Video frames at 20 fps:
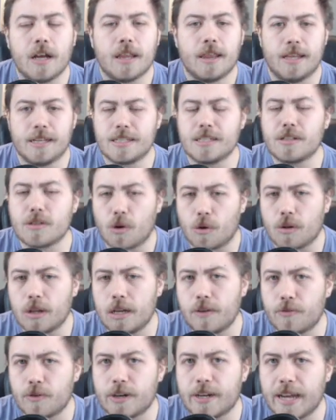This is only
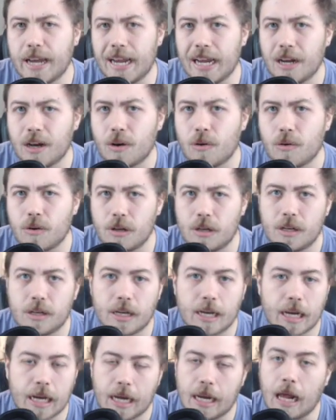for KO.
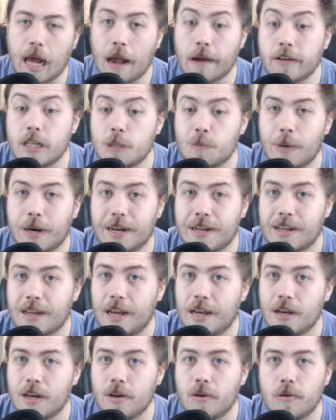Again, I respect
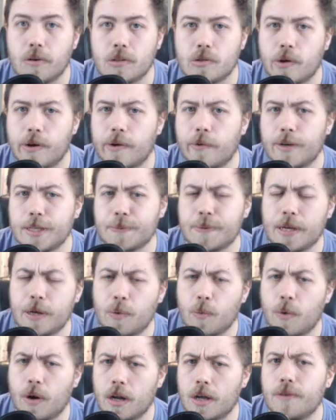KO, so I always play
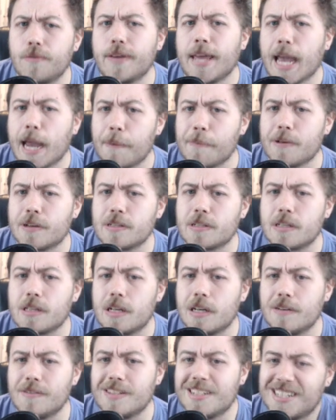1 of Gambler's
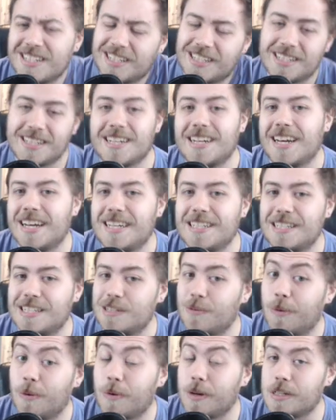Gloves just in case
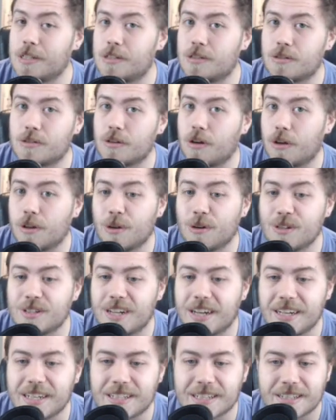someone wants to roll those
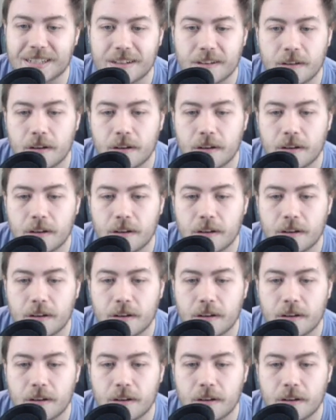dice.